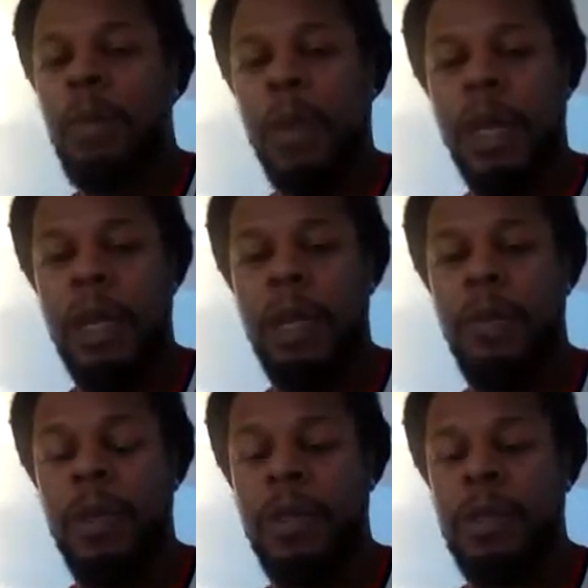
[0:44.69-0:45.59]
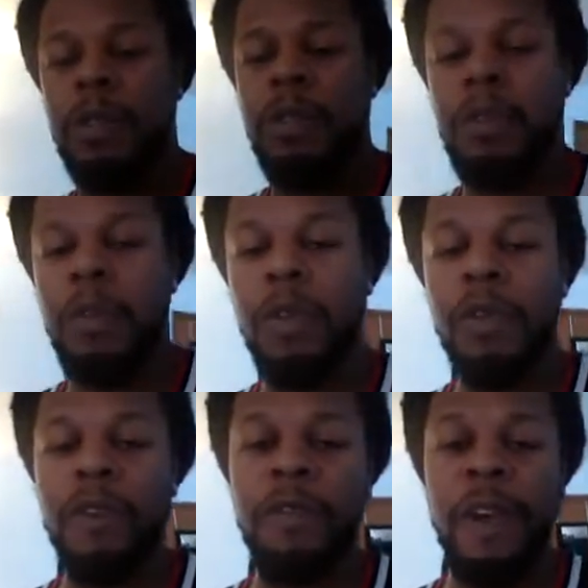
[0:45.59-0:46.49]
picking up and
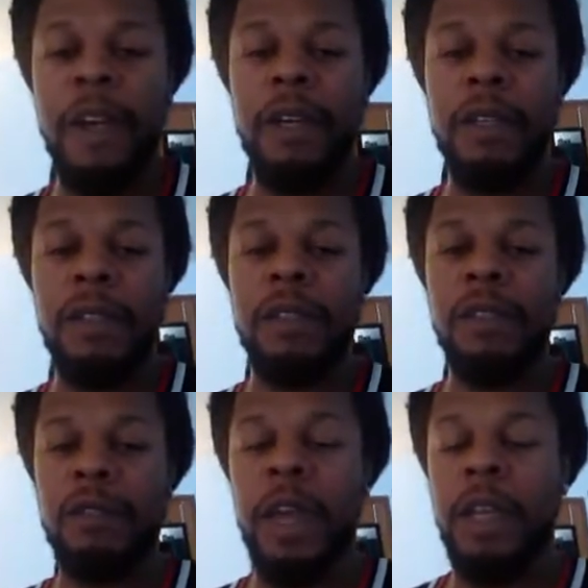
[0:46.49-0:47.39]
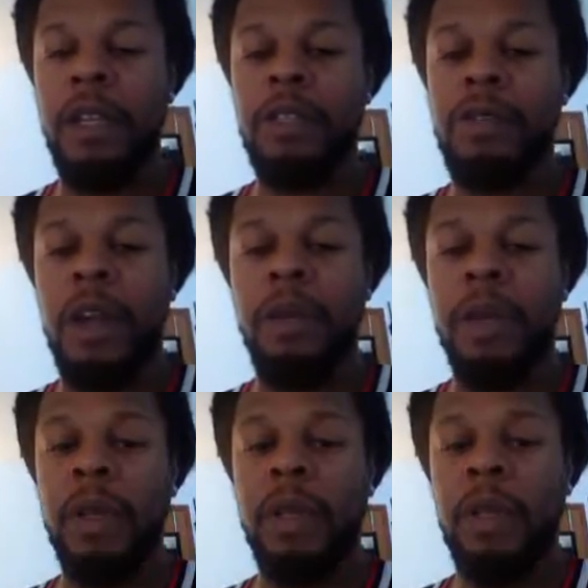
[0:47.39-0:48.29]
moving files and dragging and dropping,